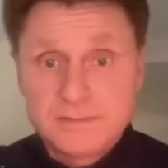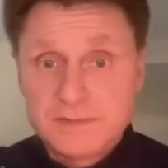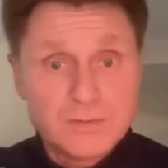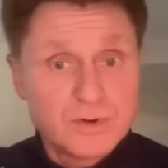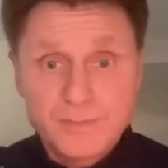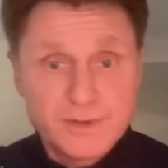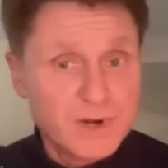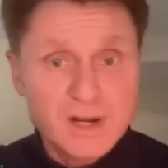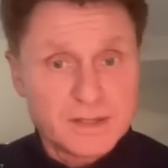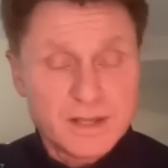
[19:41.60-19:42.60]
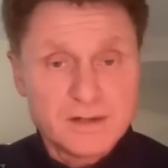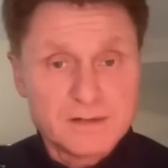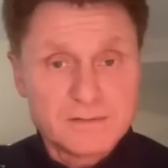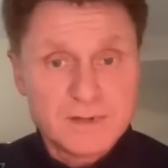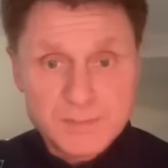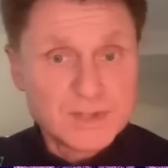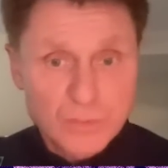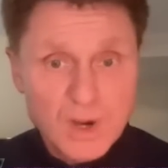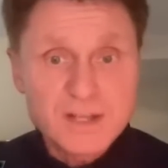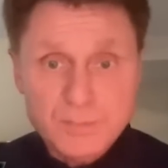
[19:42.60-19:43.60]
they would have been relegated. I mean, the
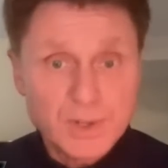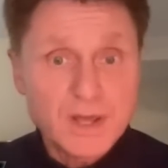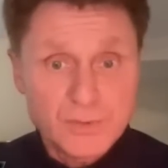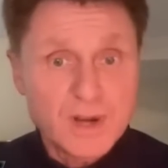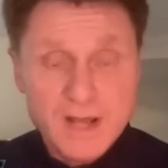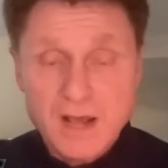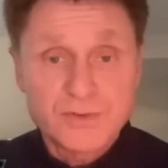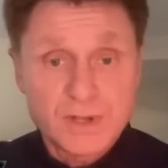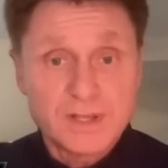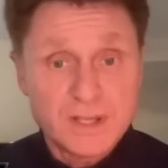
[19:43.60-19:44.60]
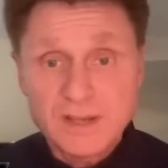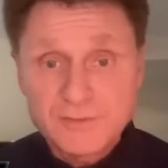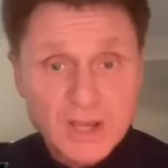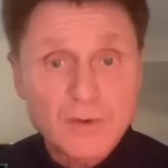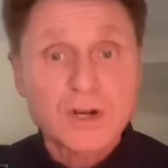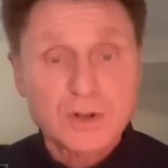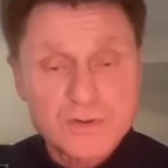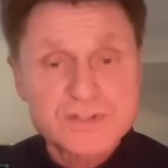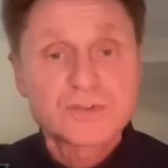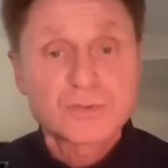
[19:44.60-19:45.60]
way they're playing right now, they, if they were
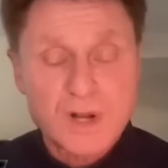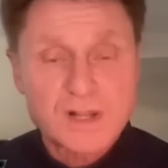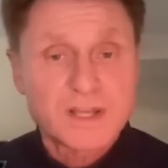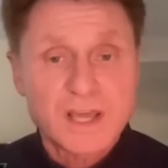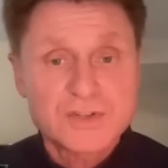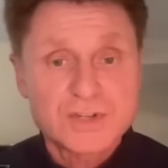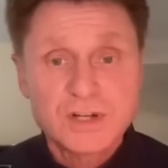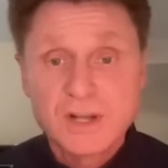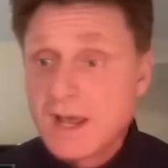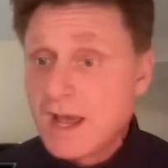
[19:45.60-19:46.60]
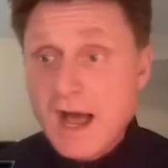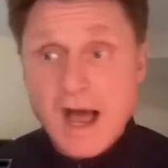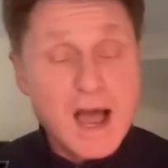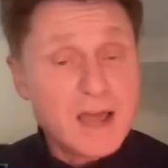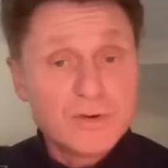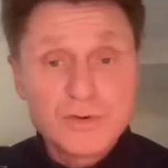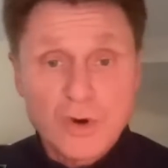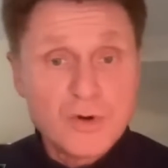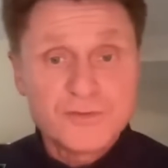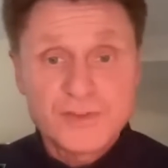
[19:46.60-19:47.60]
closer to relegation, I don't
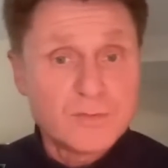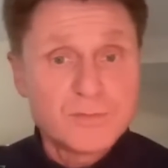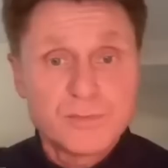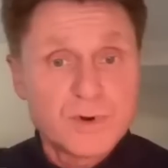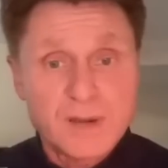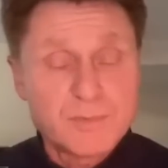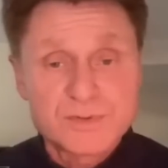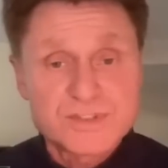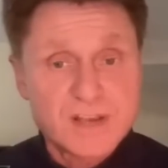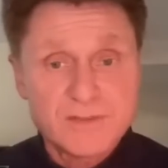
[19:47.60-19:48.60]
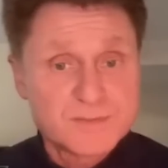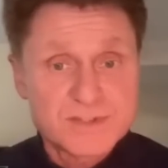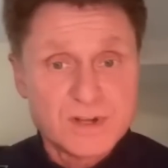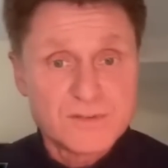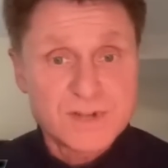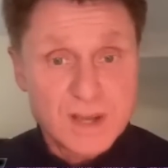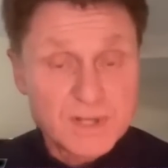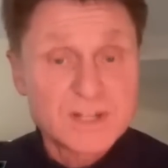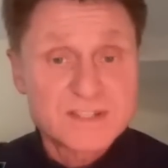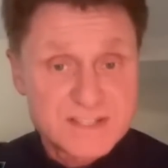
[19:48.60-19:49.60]
know if they were able to save themselves. I
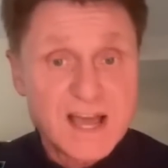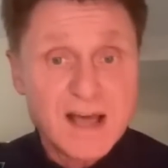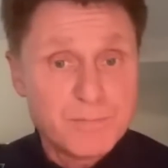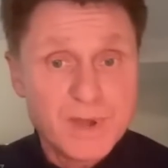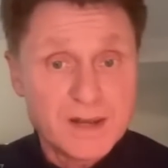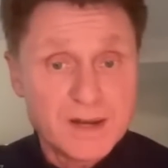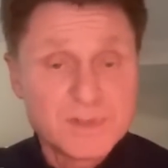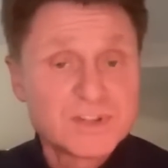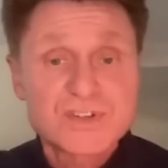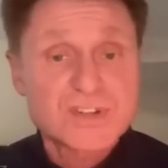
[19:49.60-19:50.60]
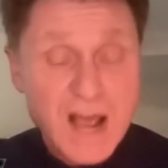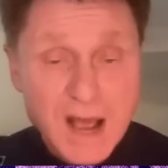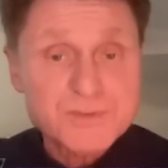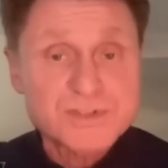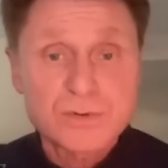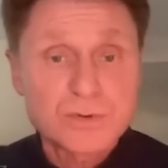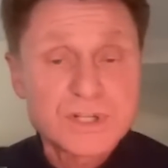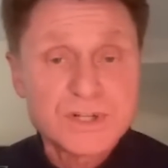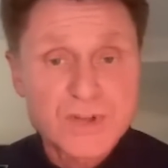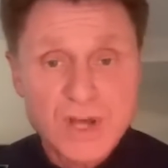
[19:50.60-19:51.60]
mean, it's that bad. I mean, there's
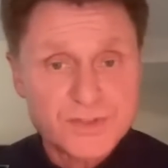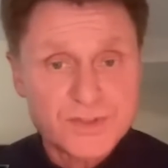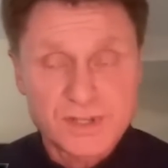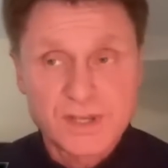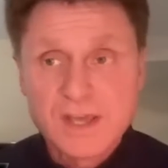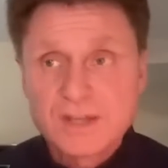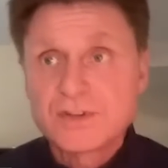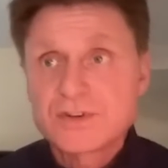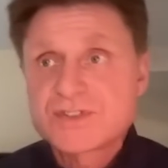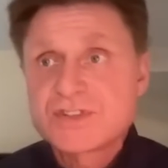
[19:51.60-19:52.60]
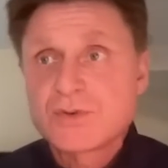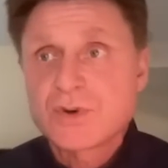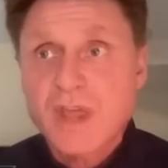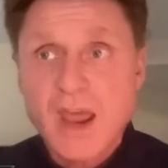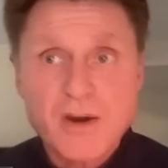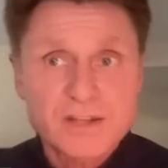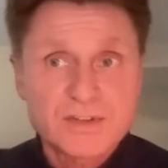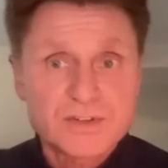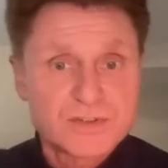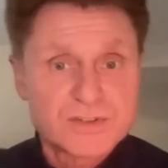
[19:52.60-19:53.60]
absolutely nothing. There's zero
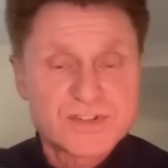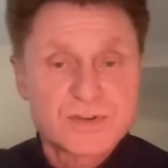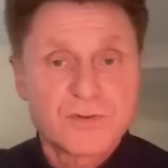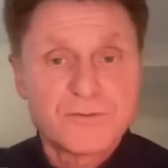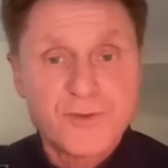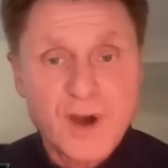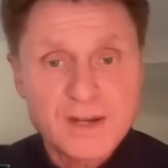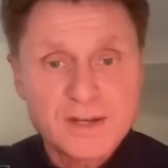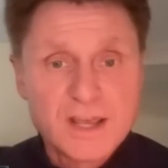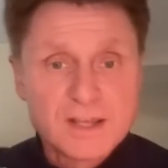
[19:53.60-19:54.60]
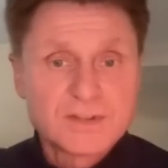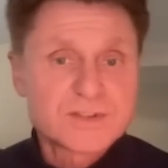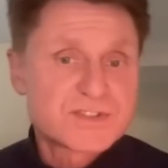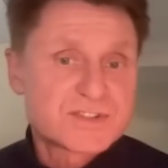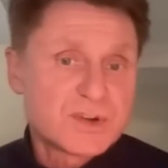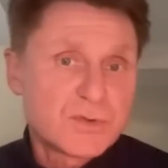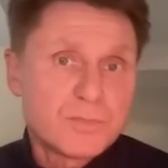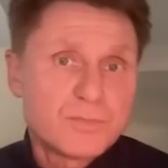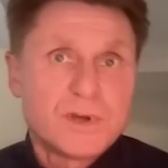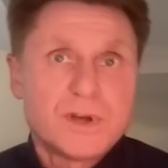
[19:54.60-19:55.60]
character. There's zero fight. There's
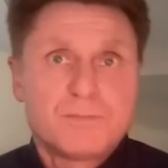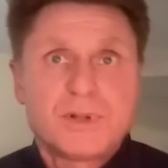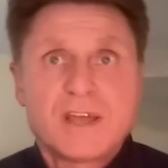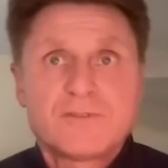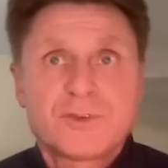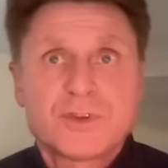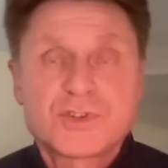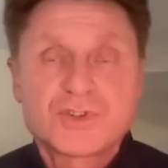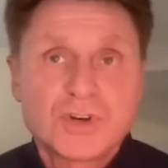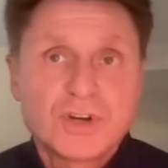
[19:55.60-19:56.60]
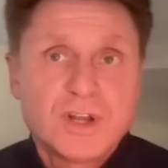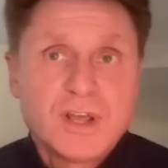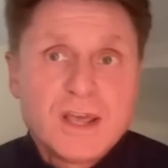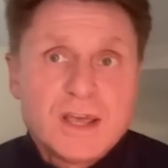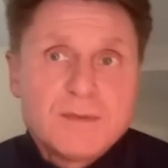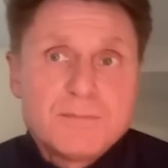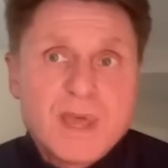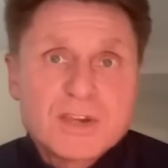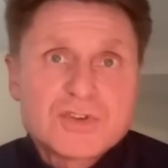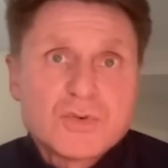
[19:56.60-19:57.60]
zero uh, plan for the shirt. It
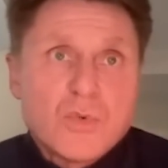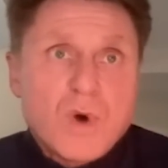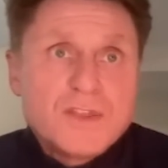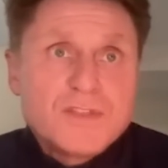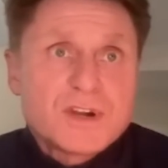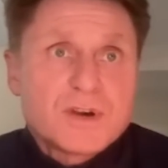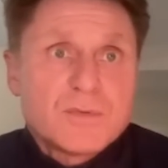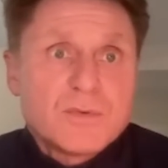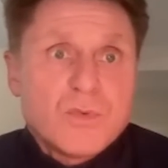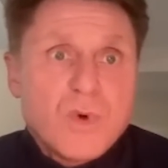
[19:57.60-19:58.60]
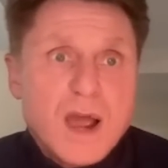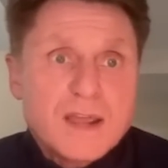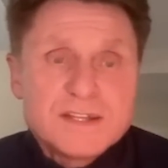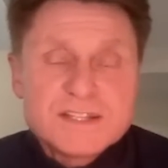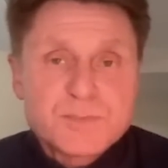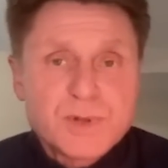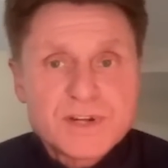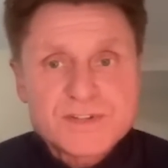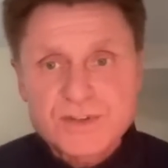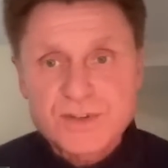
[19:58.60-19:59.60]
makes you wonder why these
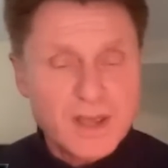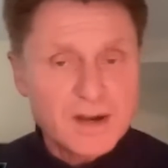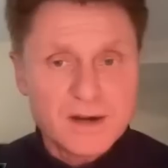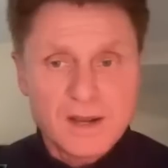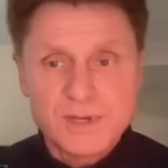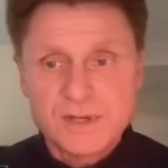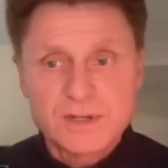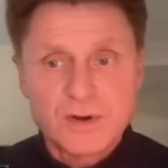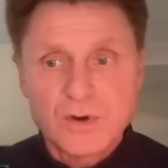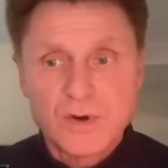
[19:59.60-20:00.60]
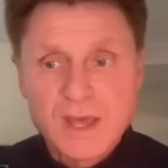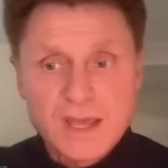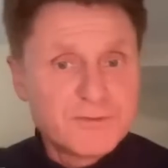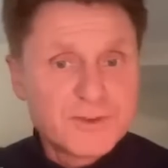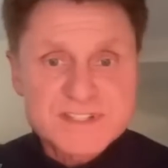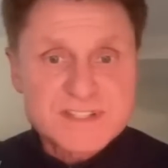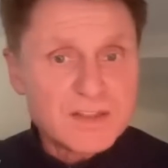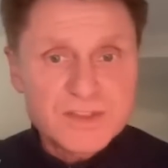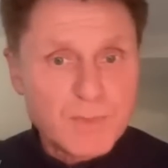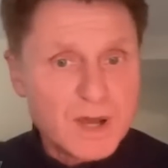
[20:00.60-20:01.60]
players are there. I mean, you know, if it's
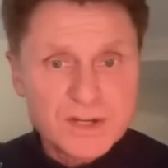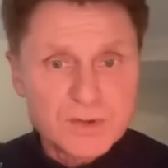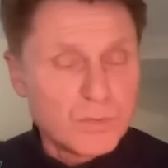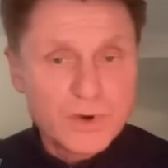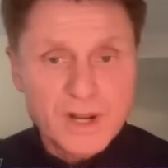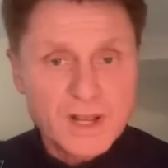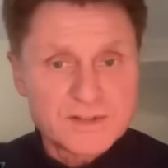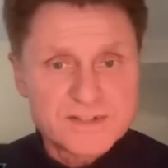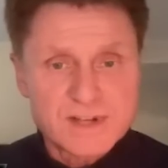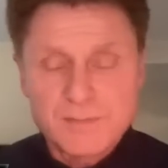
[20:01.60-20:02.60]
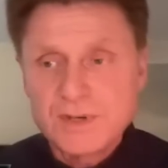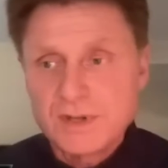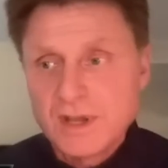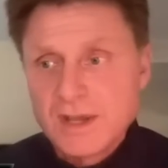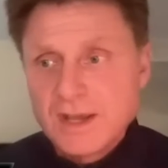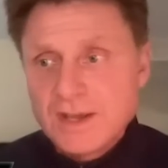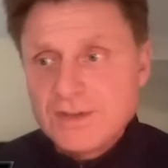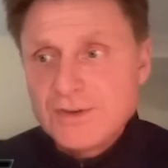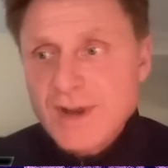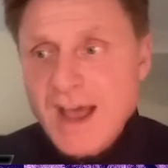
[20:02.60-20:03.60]
not the money, what else? I mean,
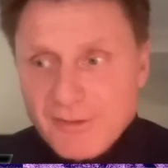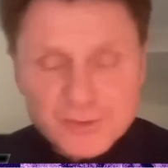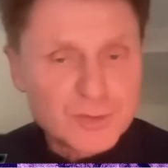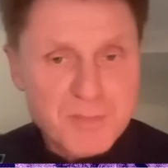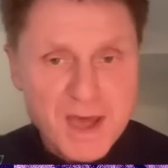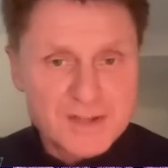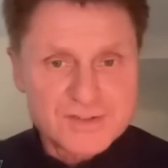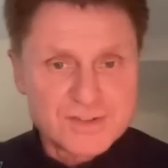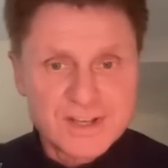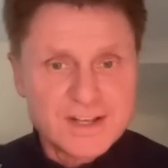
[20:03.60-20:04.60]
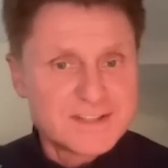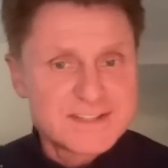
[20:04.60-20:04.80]
you'd have to imagine that at